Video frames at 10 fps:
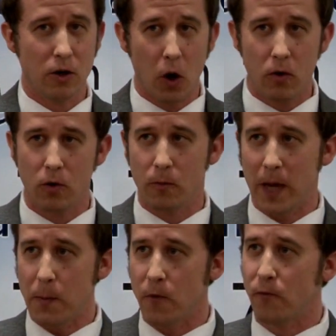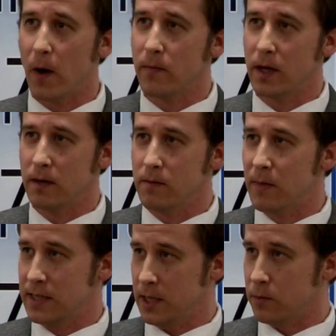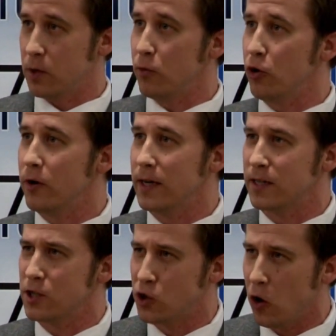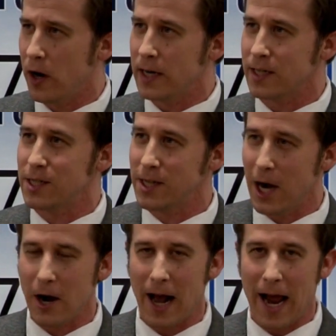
local people from the Muslim community to join and to share.